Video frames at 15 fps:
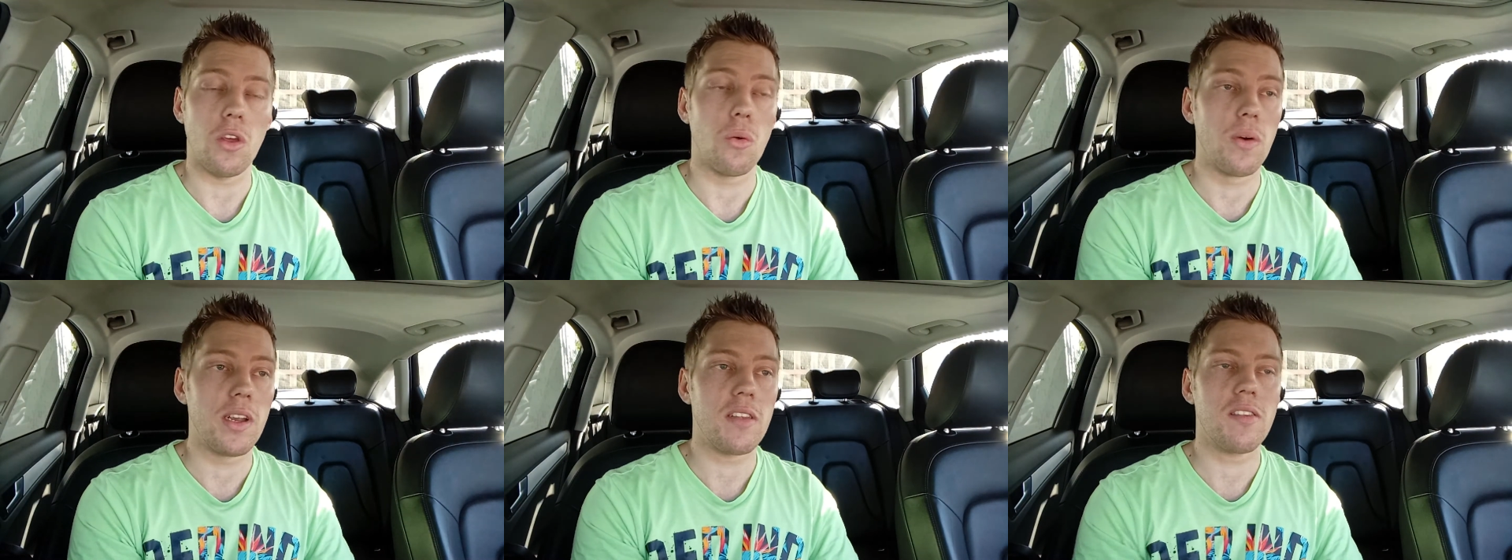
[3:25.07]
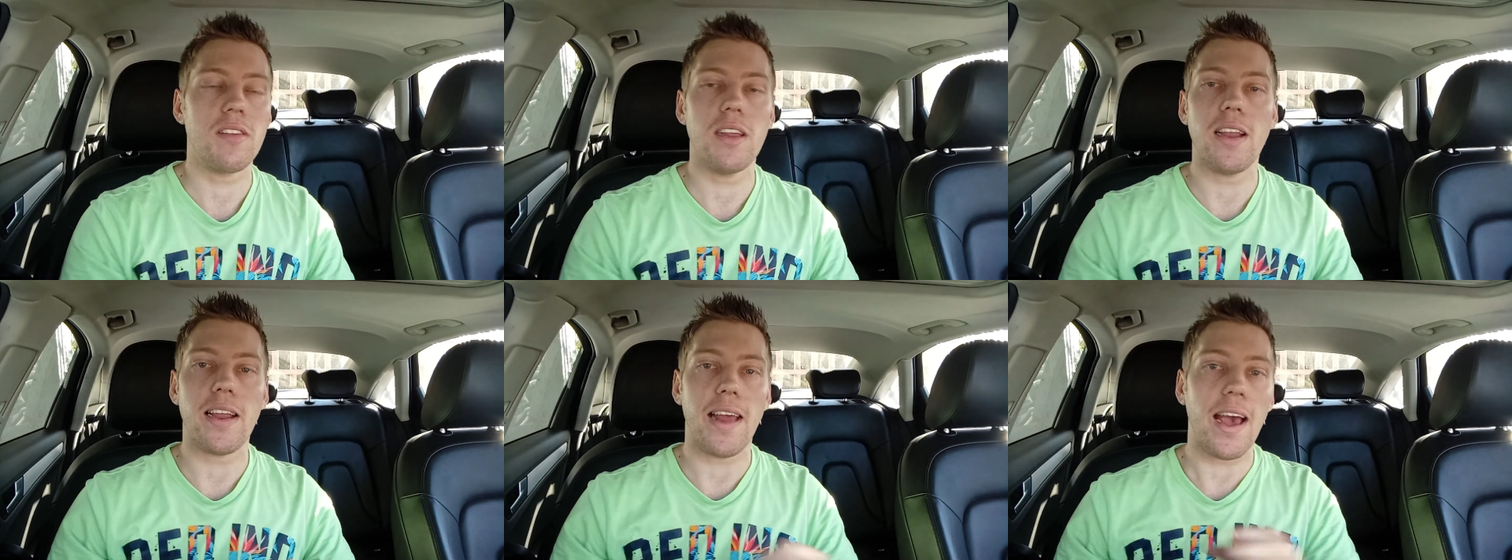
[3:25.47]
You want to
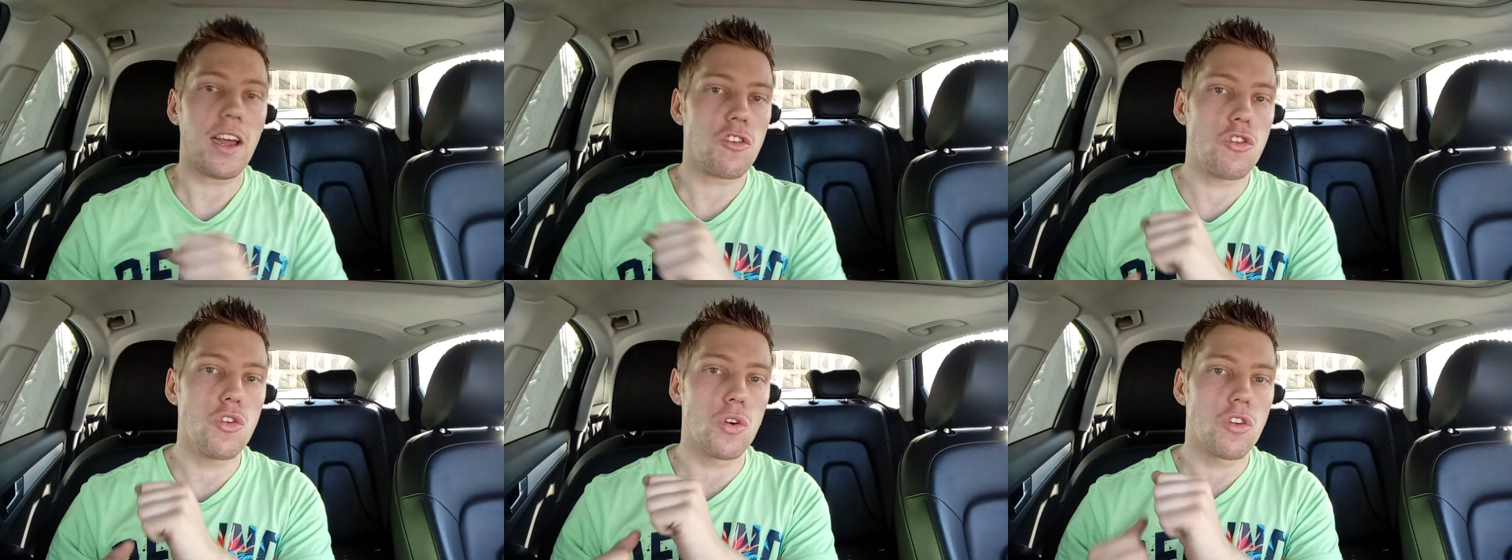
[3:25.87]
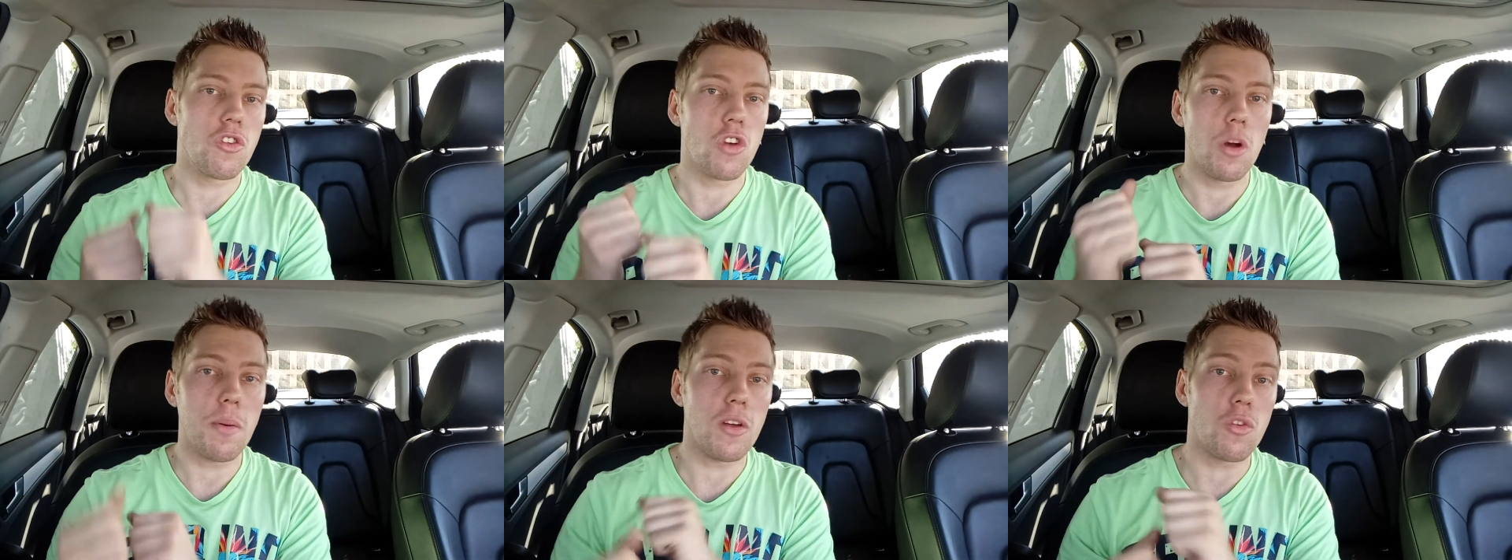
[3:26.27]
see that as your
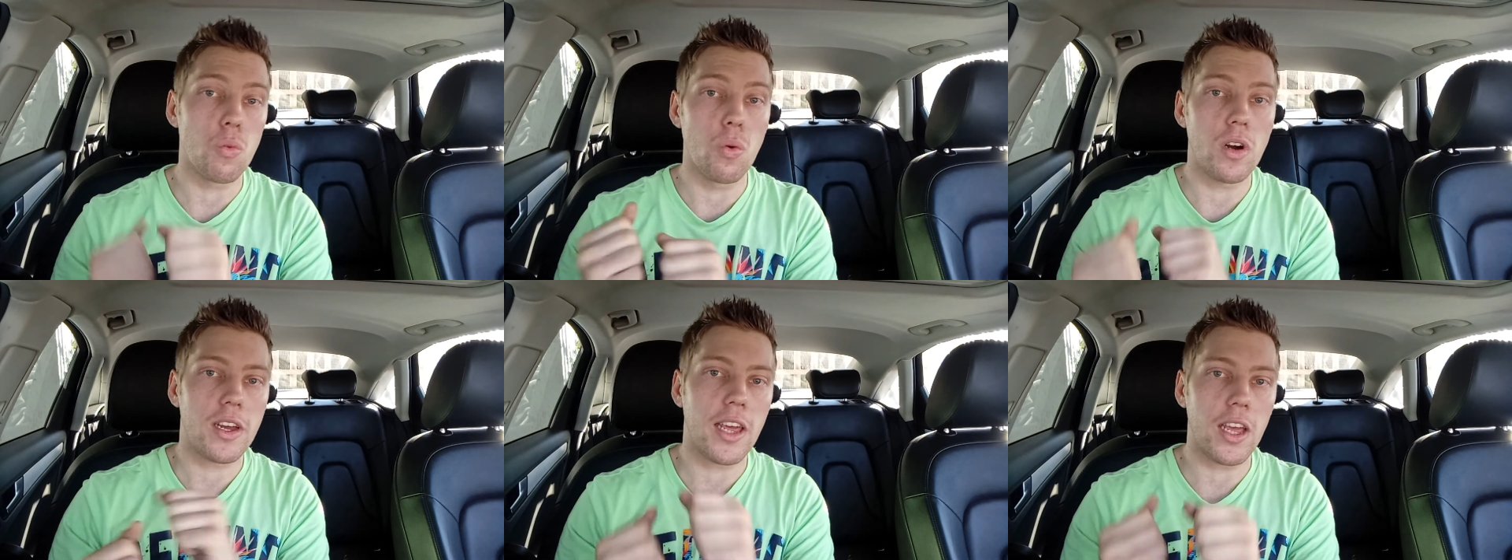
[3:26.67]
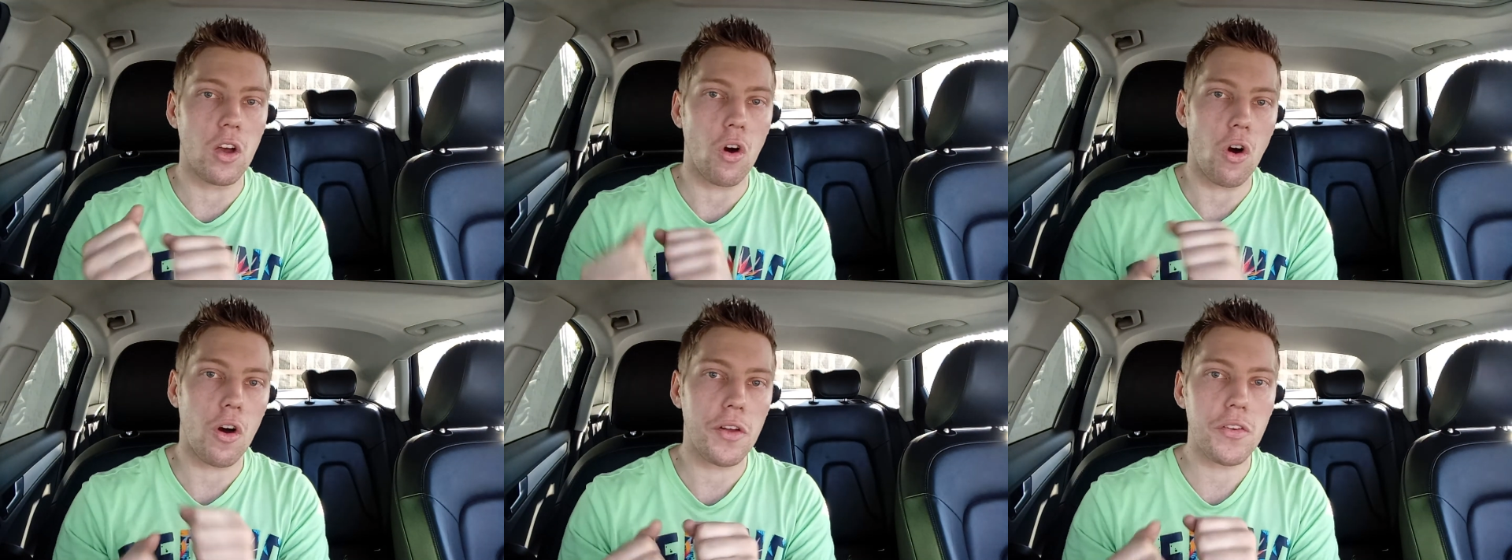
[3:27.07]
turbo is working
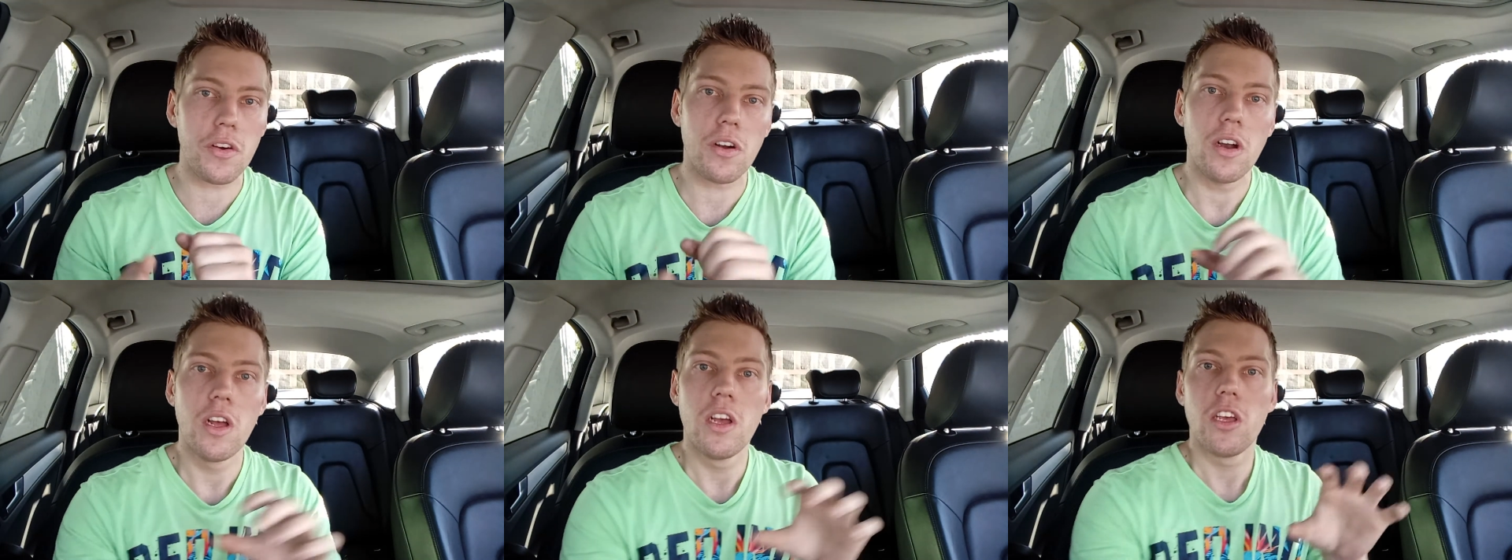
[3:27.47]
harder,